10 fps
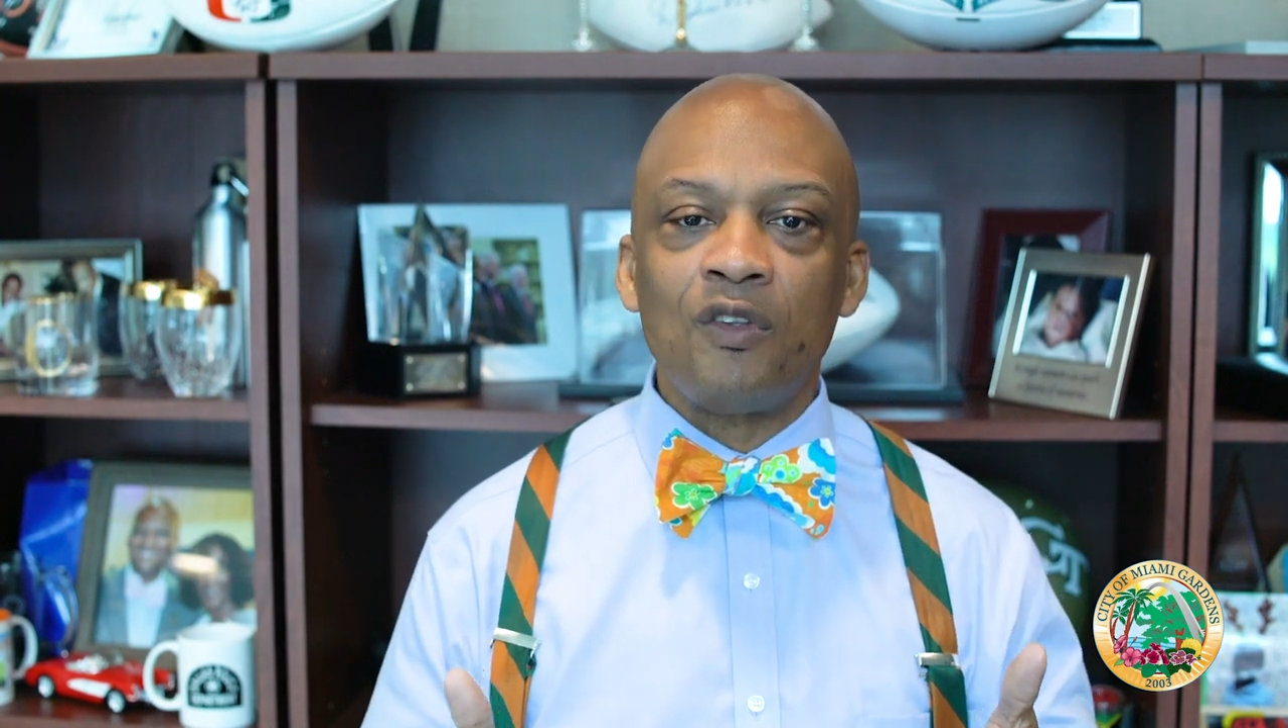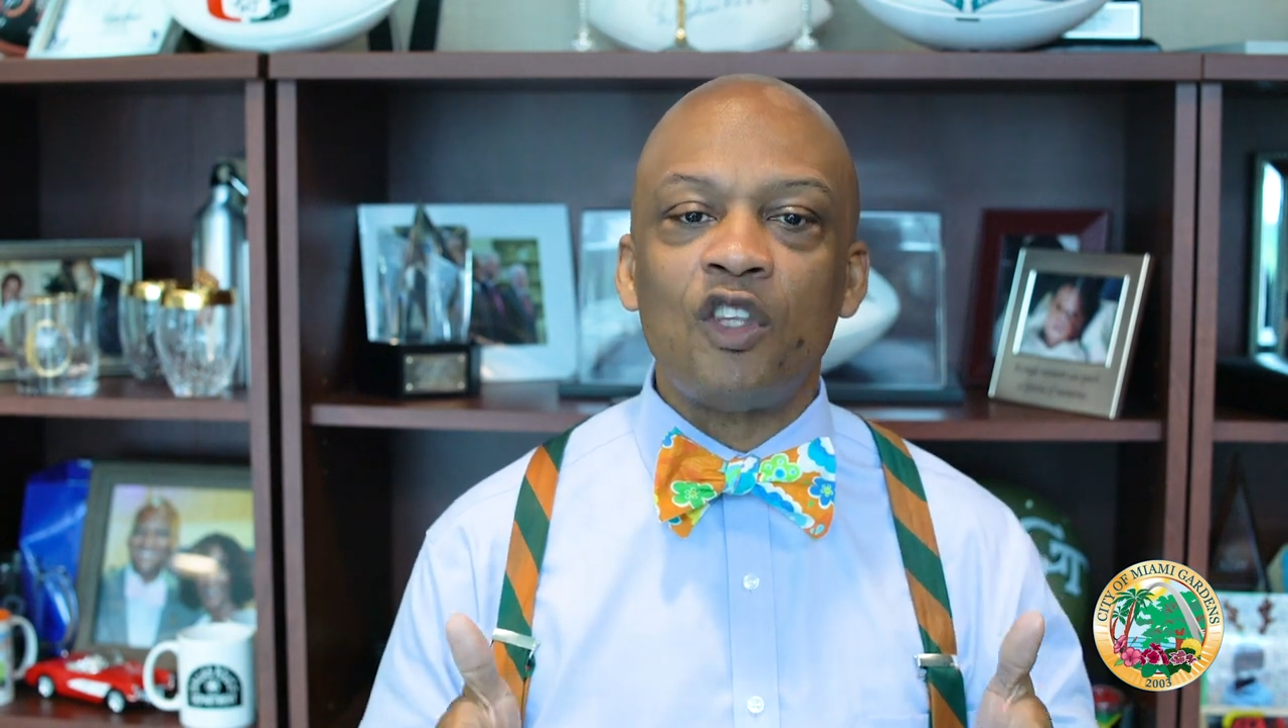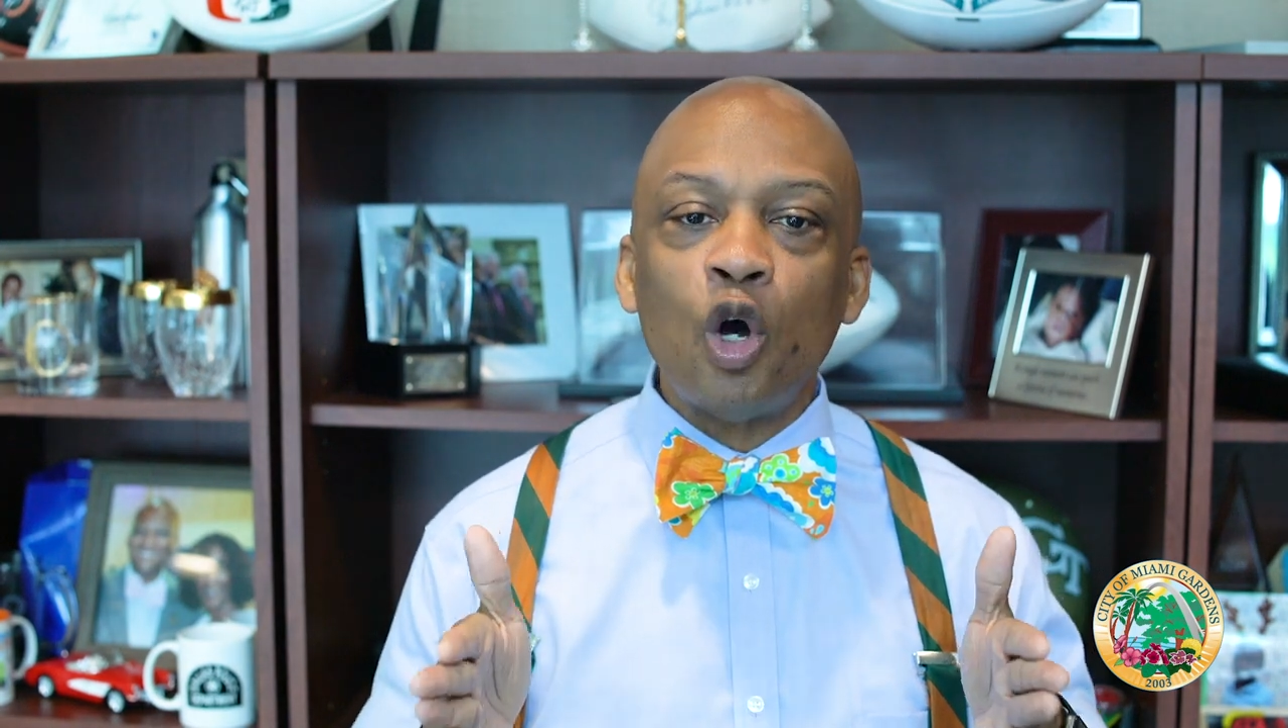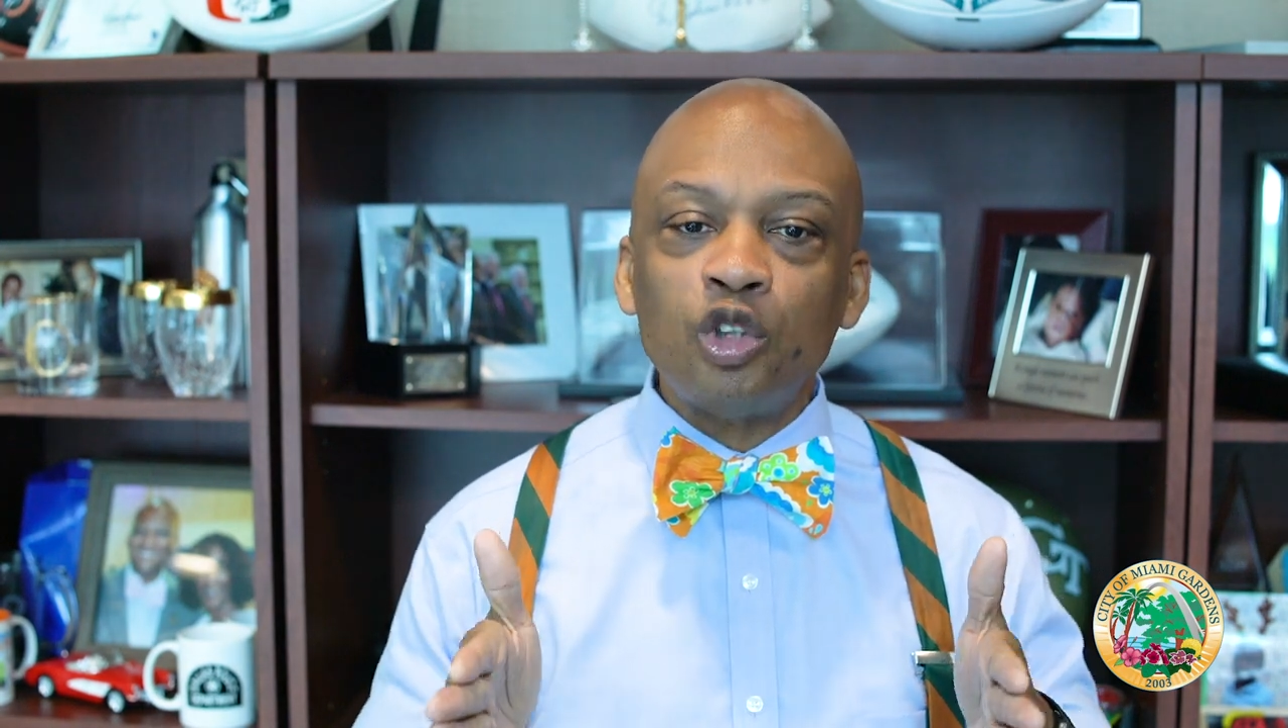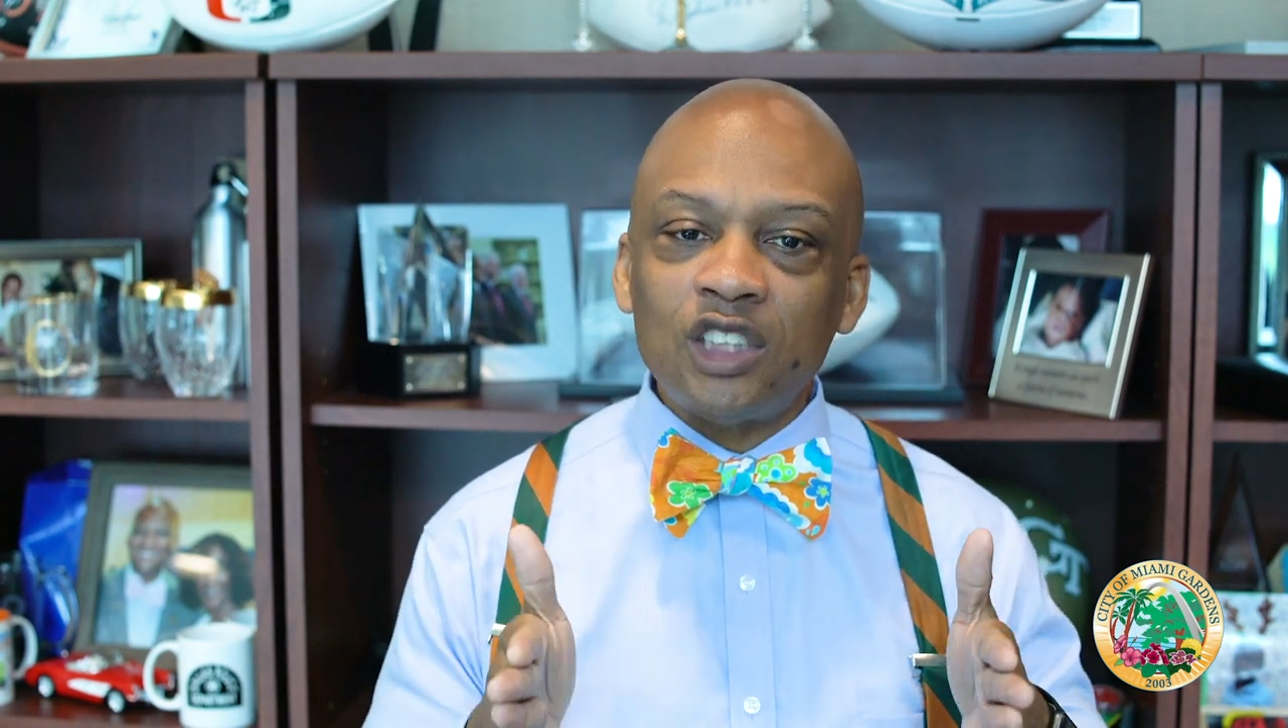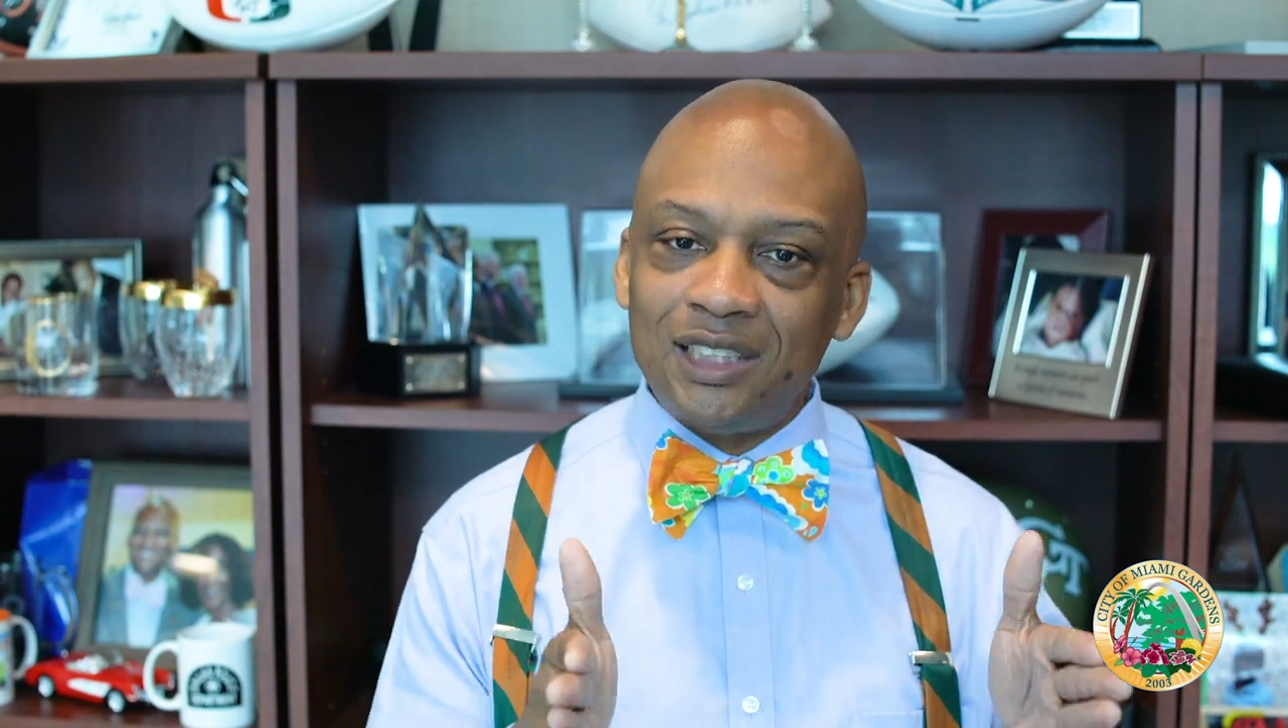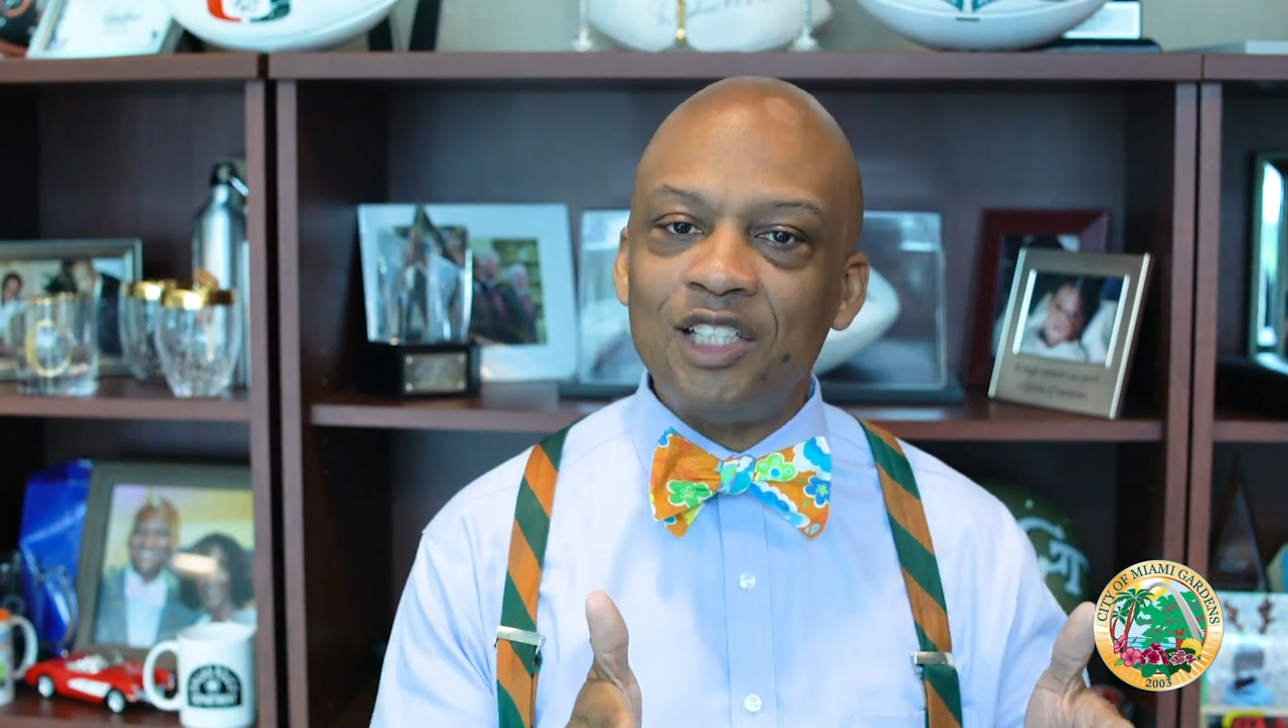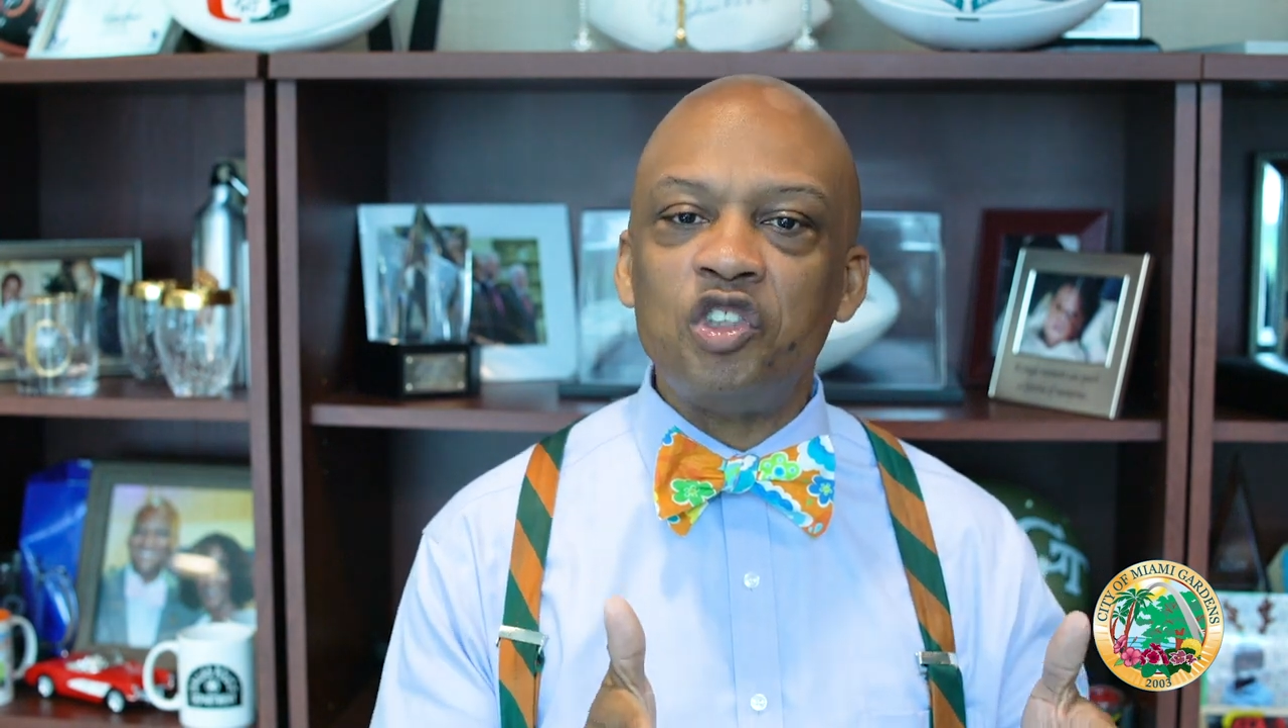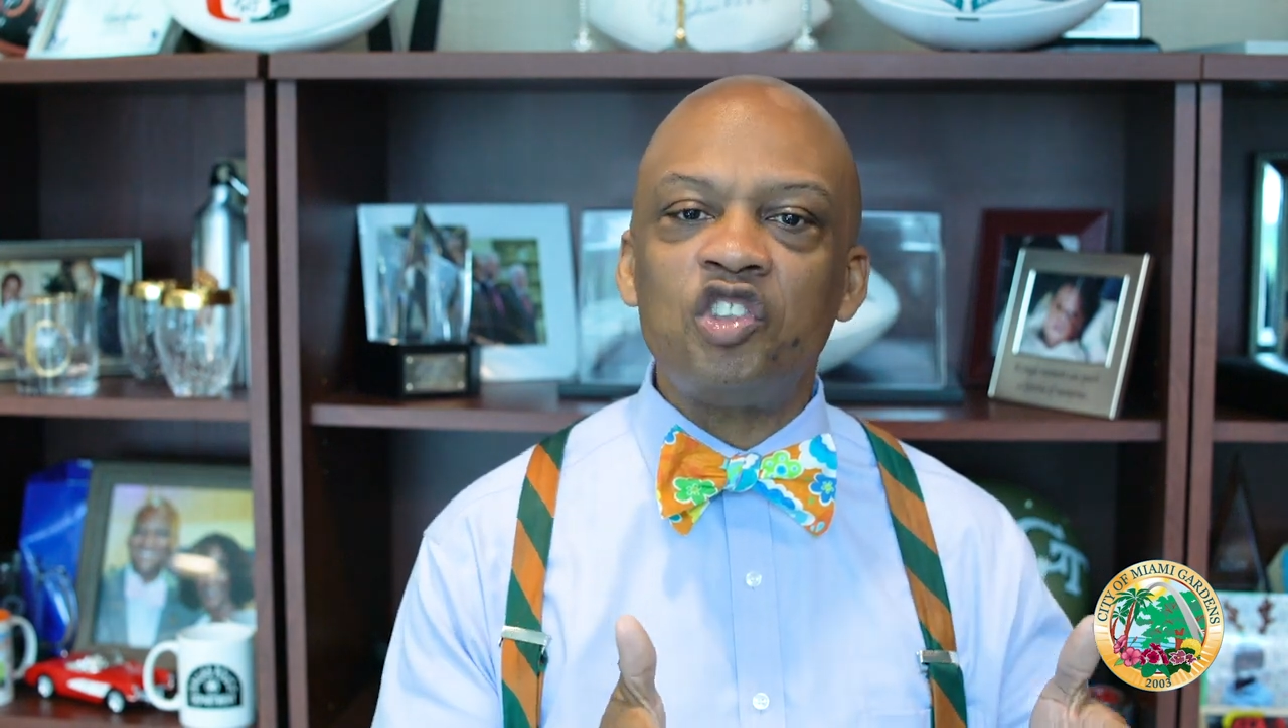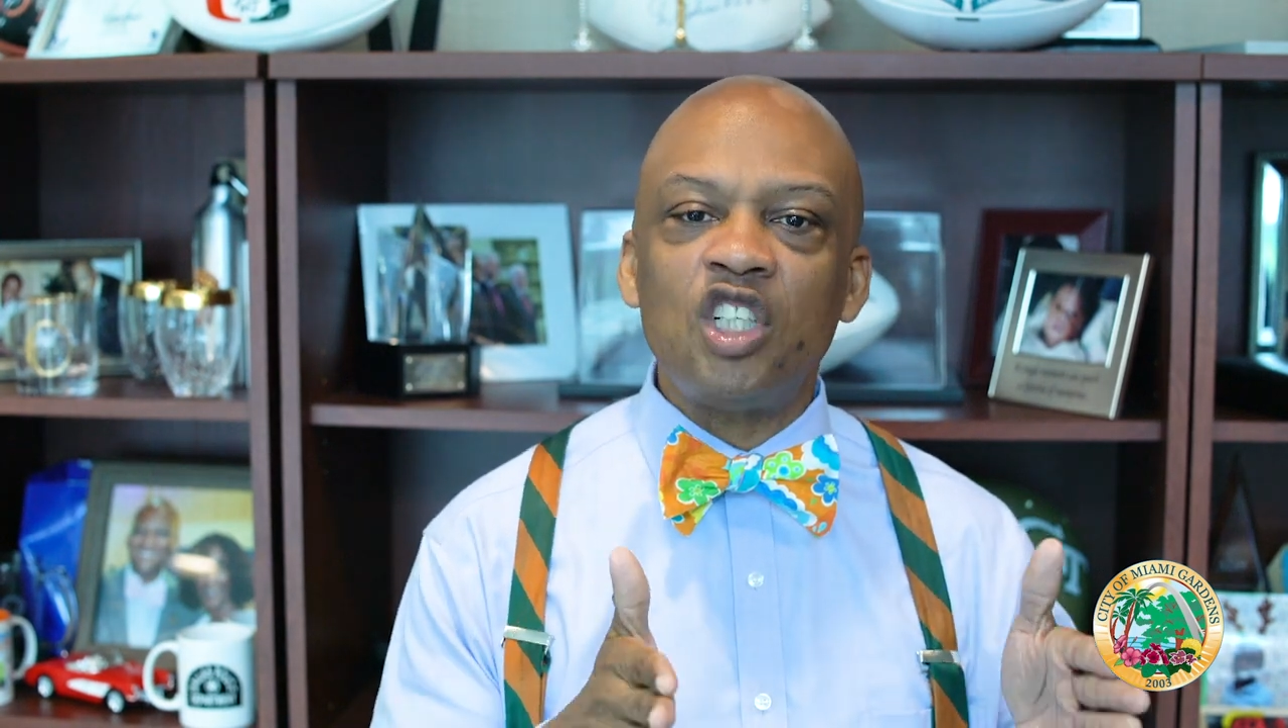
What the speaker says: Those decisions